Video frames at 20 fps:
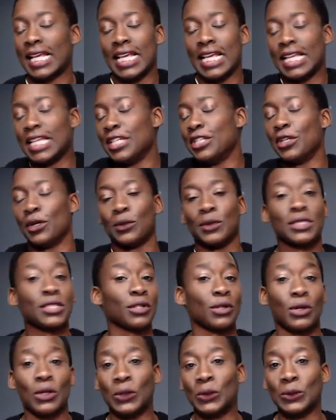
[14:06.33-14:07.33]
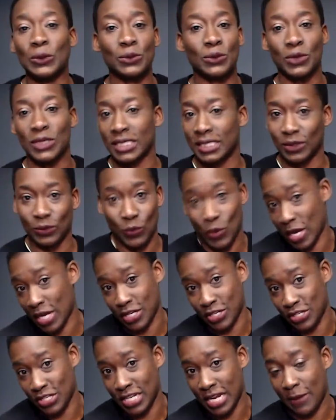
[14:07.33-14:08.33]
It's her own reason why
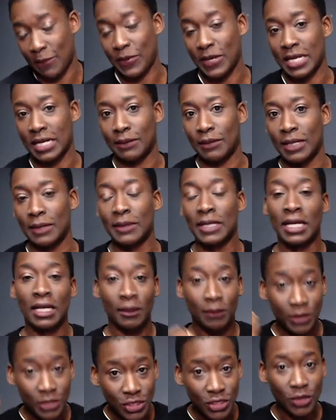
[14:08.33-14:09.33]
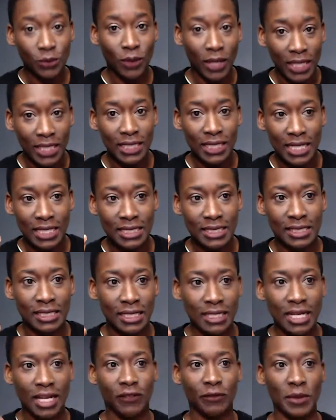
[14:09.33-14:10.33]
she's not picking them up, but she recognizes
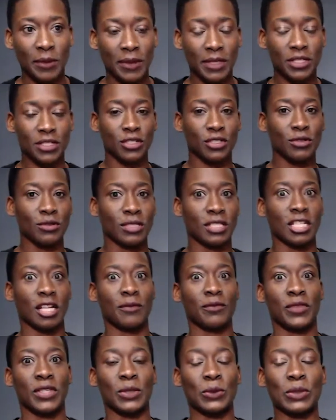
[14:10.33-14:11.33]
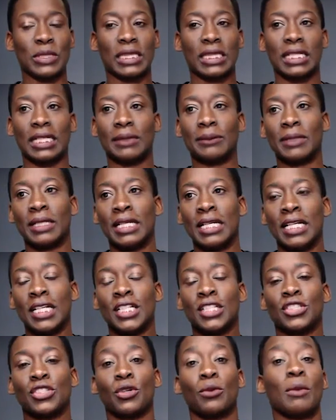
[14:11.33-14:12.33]
enough. Maybe I should do something with them.
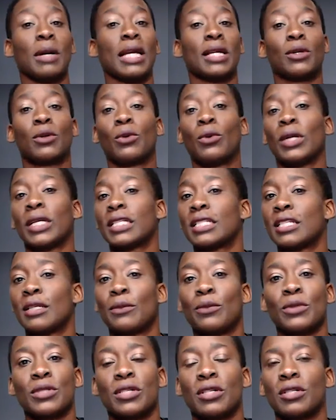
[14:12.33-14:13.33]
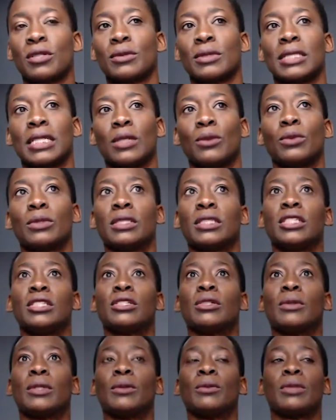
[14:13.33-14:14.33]
So my quick tip with her was like, well, you
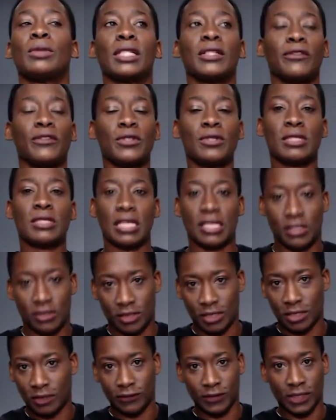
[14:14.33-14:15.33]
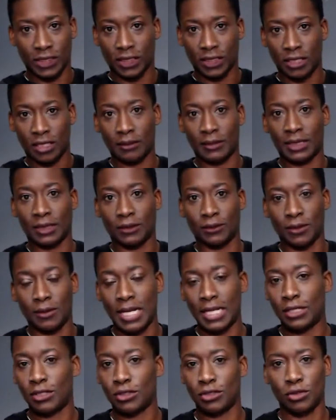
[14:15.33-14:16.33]
know what if you set yourself an alarm and a
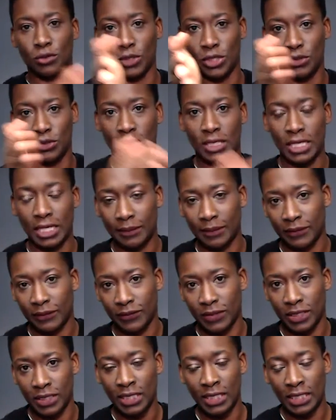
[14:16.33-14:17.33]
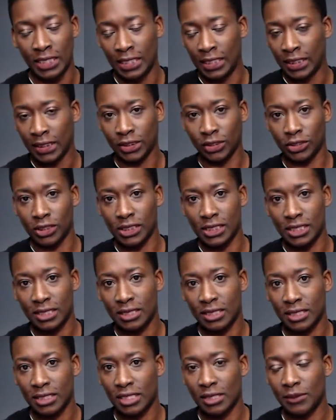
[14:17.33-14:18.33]
reminder so when you get up every 30 to
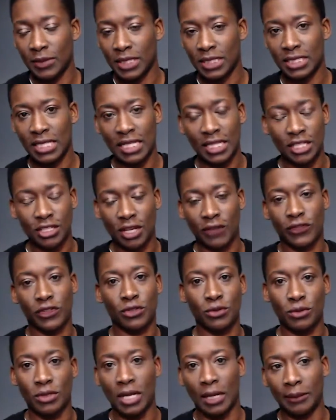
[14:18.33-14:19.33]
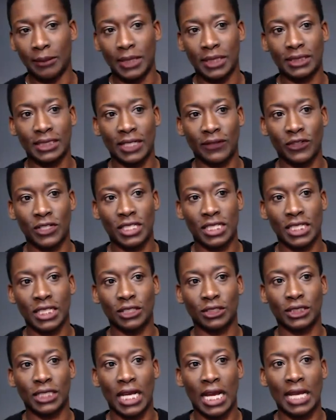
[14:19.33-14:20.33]
60 minutes, not that you have to do dumbbells every
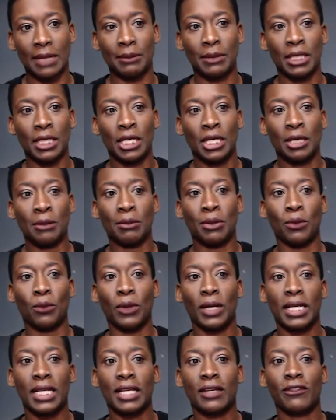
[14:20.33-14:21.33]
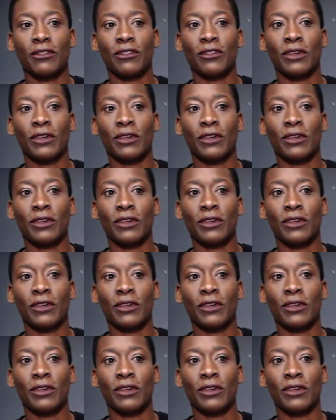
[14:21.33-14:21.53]
single time, but what if